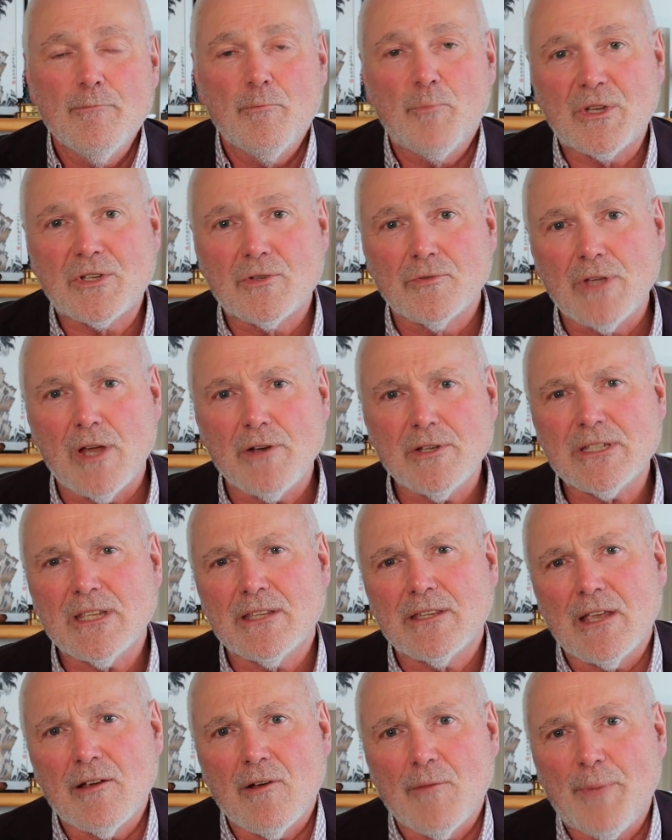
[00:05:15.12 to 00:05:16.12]
But you'll notice
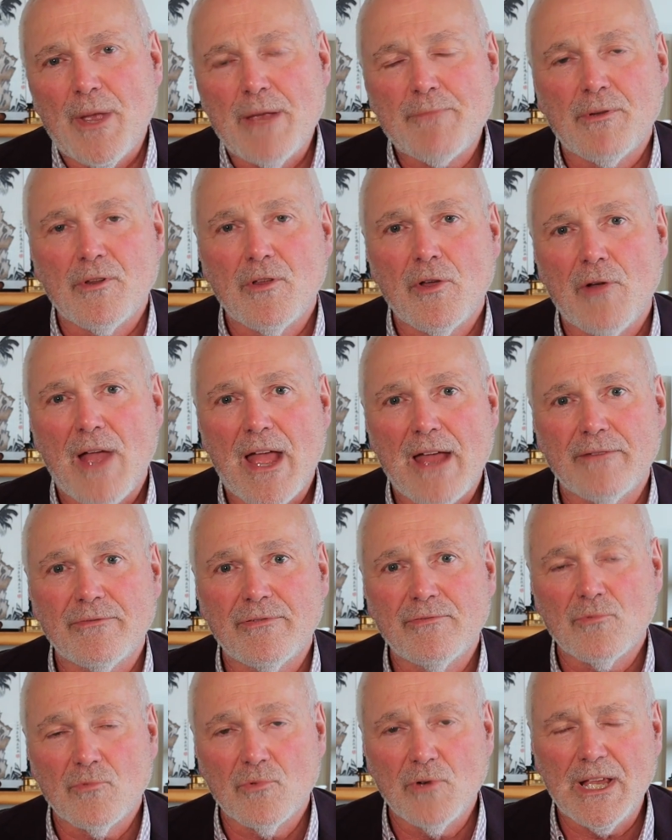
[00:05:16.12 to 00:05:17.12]
that there are people who
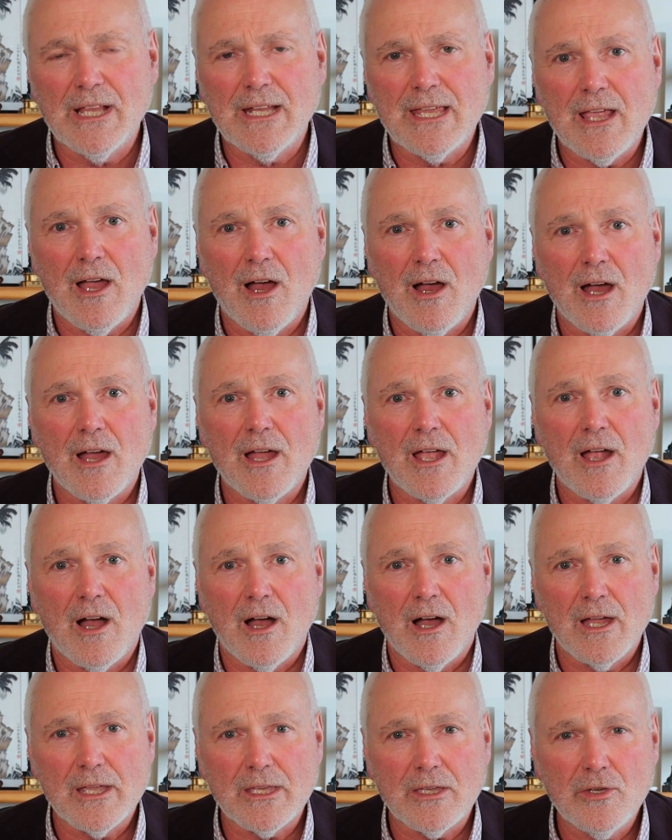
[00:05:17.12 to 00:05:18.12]
have really high
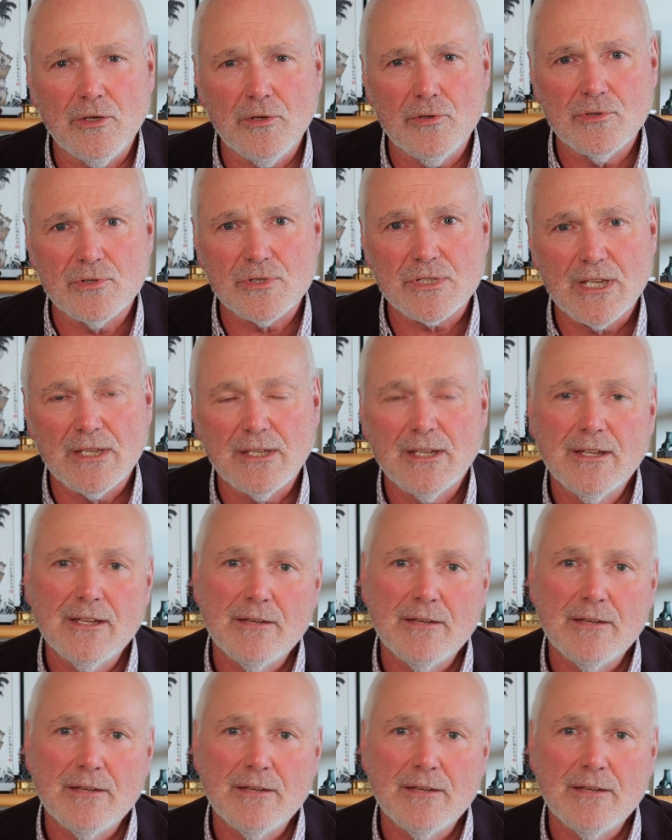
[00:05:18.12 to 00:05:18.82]
IQs,